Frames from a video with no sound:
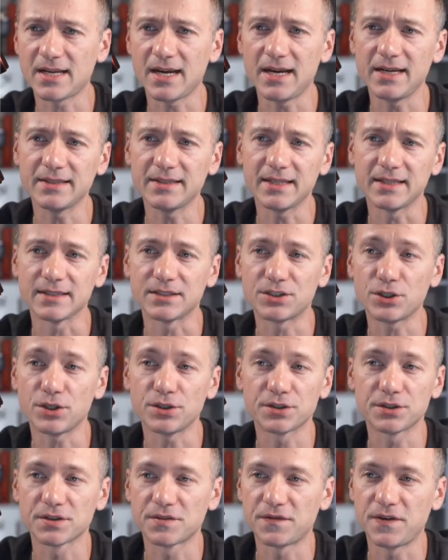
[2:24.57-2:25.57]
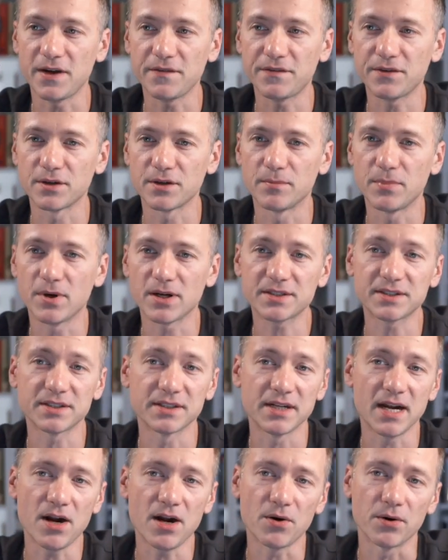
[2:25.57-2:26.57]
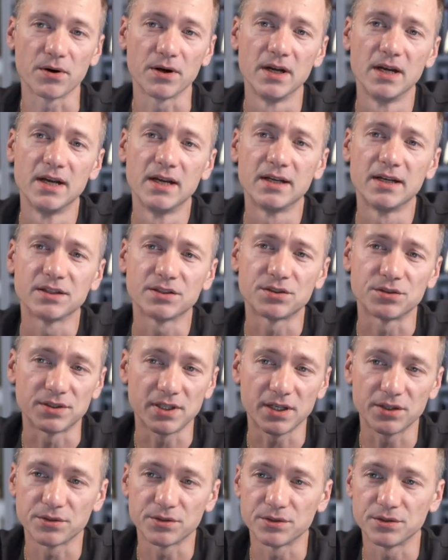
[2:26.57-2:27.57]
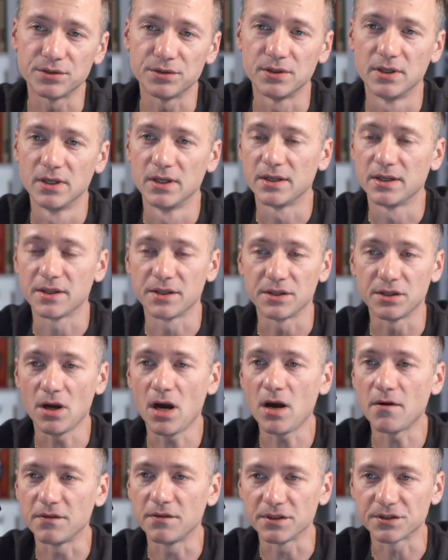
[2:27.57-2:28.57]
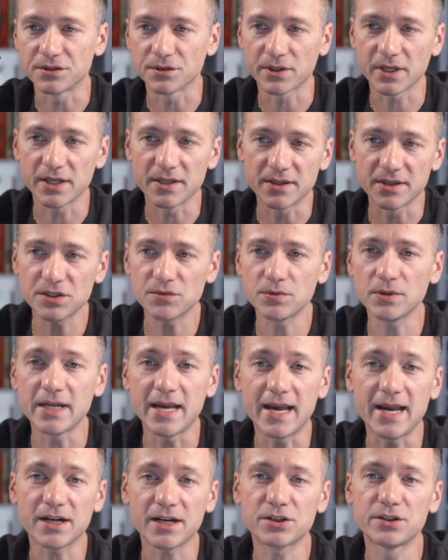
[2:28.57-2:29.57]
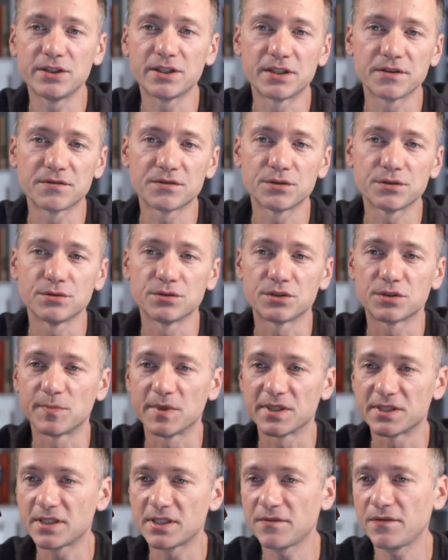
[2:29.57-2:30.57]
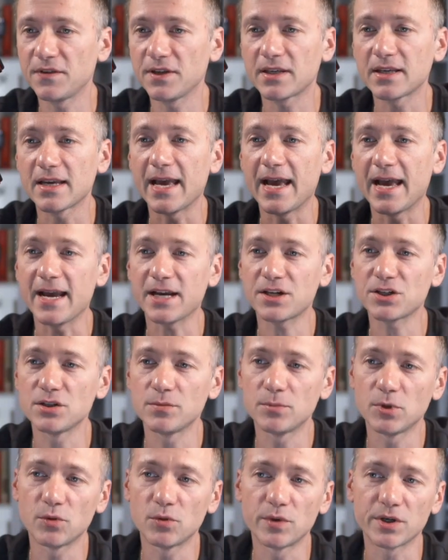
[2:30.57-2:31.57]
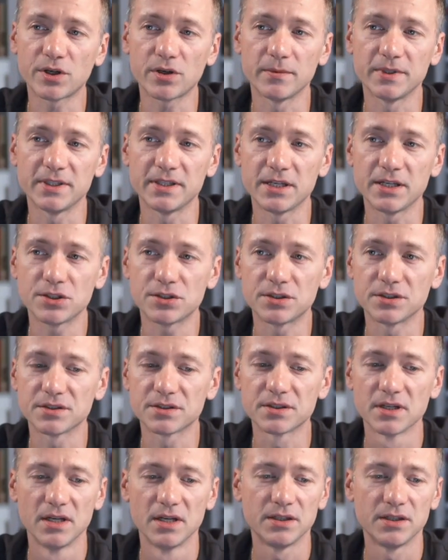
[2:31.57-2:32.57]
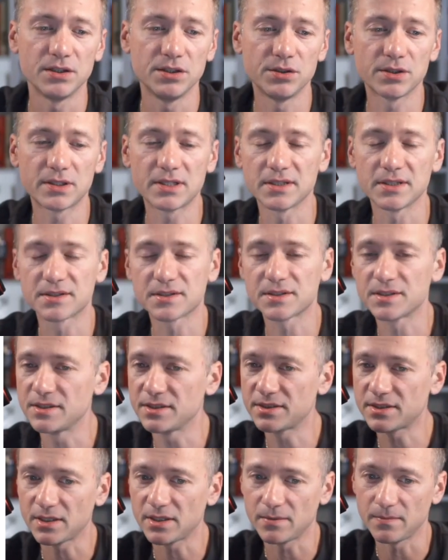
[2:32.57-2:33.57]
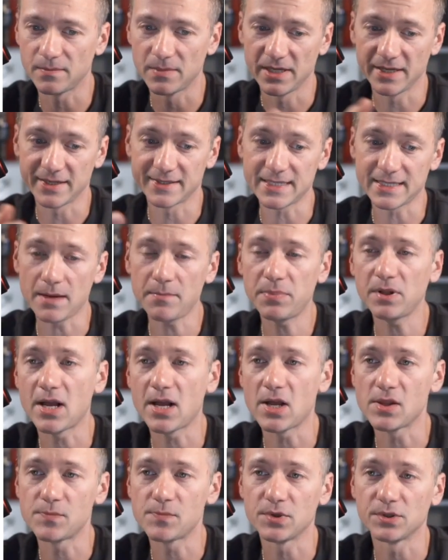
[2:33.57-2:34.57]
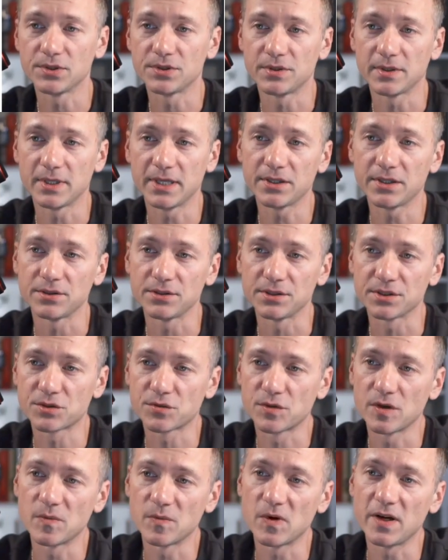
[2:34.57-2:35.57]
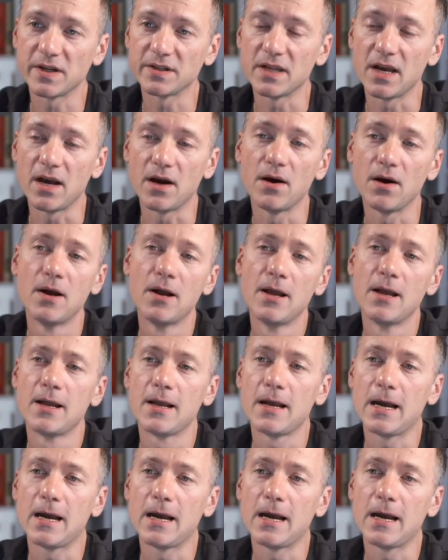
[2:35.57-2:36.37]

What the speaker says: kind that charges $500 an hour to tell you the obvious. Okay, this one actually gives you specific, actionable recommendations. Here you can see some example output right on the screen right now.